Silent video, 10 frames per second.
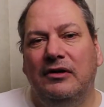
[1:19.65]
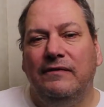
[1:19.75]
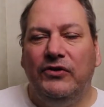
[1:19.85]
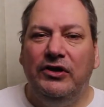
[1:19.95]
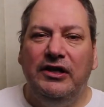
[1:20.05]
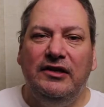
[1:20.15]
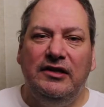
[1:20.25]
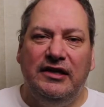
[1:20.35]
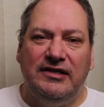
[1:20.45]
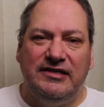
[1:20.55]
You need
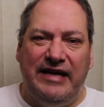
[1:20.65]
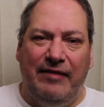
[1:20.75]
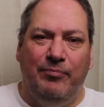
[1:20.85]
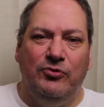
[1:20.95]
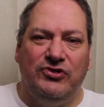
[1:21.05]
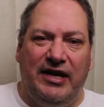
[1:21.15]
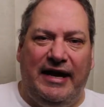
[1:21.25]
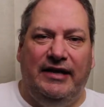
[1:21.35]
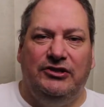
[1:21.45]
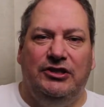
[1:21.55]
an example
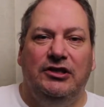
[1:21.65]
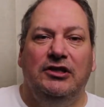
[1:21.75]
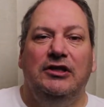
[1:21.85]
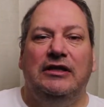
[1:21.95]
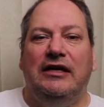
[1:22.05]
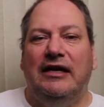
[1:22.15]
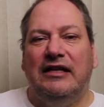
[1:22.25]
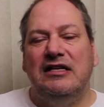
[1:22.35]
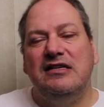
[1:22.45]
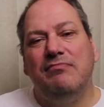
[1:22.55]
sketch and
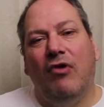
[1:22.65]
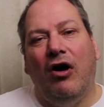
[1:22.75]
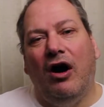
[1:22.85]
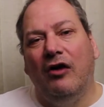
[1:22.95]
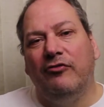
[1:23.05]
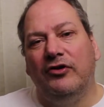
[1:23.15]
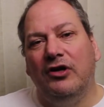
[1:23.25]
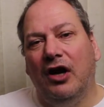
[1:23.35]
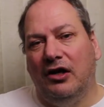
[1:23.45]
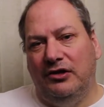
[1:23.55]
that is often
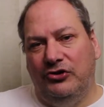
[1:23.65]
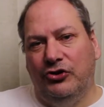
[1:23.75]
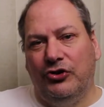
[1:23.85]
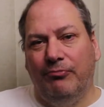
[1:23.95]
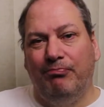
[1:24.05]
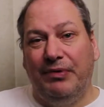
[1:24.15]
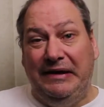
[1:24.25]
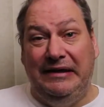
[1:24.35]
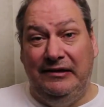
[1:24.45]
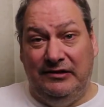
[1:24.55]
not your
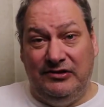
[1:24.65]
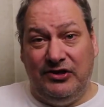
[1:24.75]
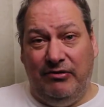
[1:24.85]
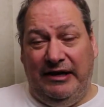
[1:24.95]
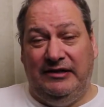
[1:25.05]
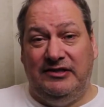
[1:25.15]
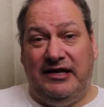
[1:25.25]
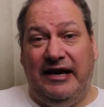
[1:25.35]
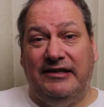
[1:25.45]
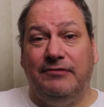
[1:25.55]
completed
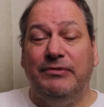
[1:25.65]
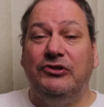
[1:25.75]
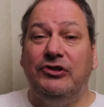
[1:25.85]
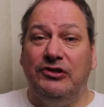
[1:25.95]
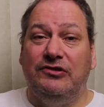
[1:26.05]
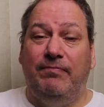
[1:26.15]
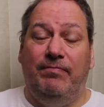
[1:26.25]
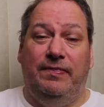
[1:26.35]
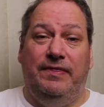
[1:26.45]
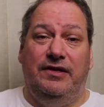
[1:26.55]
sketch, but just
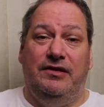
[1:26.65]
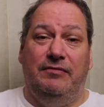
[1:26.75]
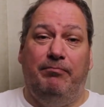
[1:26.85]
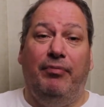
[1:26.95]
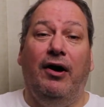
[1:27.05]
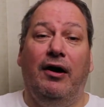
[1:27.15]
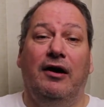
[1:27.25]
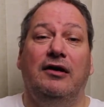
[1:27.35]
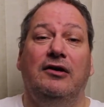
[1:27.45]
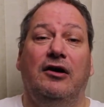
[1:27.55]
the
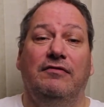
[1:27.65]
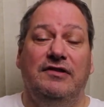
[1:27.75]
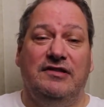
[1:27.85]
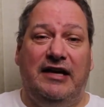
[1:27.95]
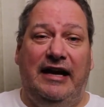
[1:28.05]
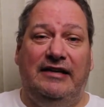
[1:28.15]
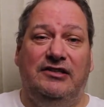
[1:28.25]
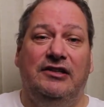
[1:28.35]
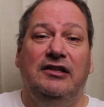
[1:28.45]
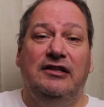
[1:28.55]
part of the
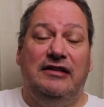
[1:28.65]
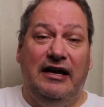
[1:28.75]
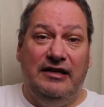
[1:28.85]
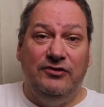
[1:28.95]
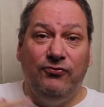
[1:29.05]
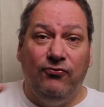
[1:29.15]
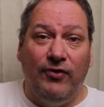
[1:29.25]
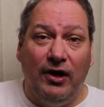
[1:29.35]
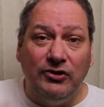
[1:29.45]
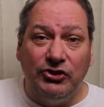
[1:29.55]
sketch that is
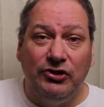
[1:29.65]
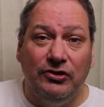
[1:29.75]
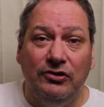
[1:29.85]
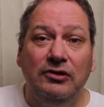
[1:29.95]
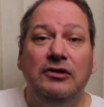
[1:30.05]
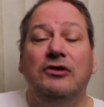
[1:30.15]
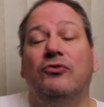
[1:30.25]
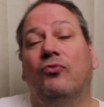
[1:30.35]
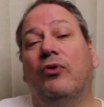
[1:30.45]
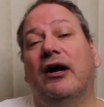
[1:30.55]
functional
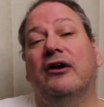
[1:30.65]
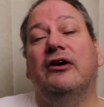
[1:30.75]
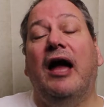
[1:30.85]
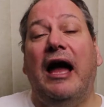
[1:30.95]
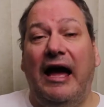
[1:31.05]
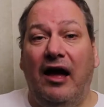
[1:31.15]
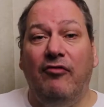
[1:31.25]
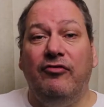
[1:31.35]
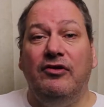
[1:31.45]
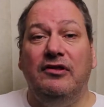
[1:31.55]
where you
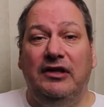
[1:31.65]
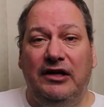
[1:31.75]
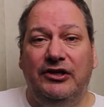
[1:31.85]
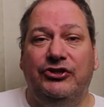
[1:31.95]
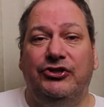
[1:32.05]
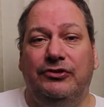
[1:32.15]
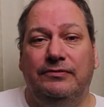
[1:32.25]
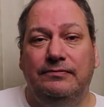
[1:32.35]
have the issue.